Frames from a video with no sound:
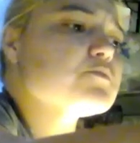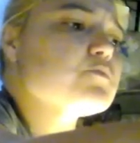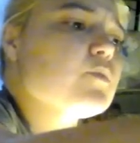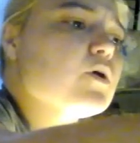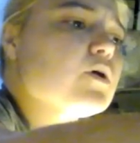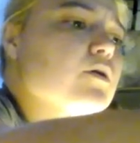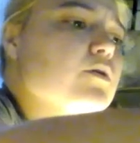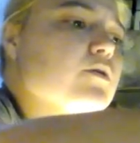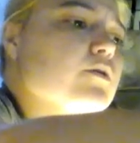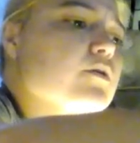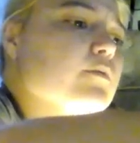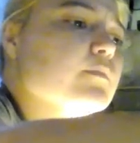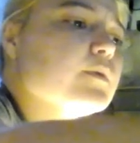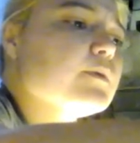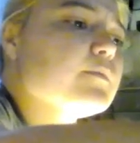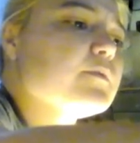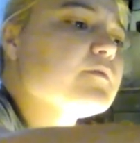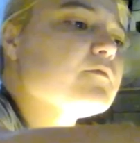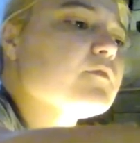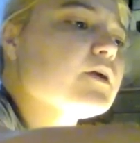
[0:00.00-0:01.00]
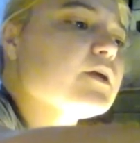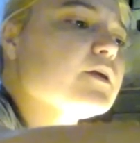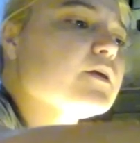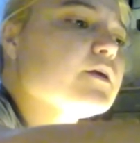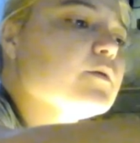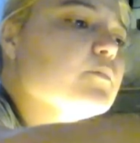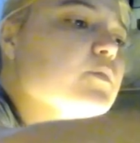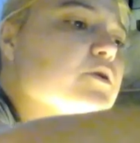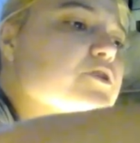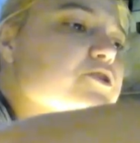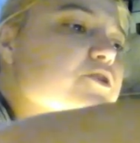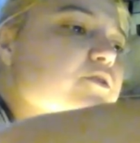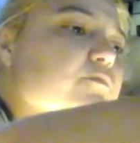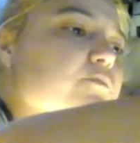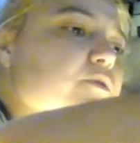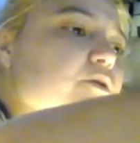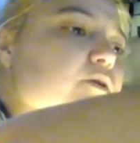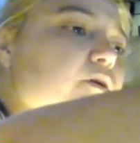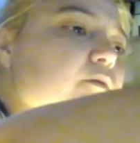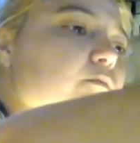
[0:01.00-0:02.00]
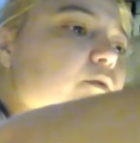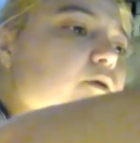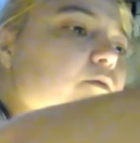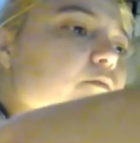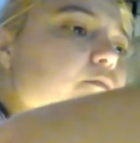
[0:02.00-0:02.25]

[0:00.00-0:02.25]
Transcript: marker. Maybe if I can get a bunch of them to come up.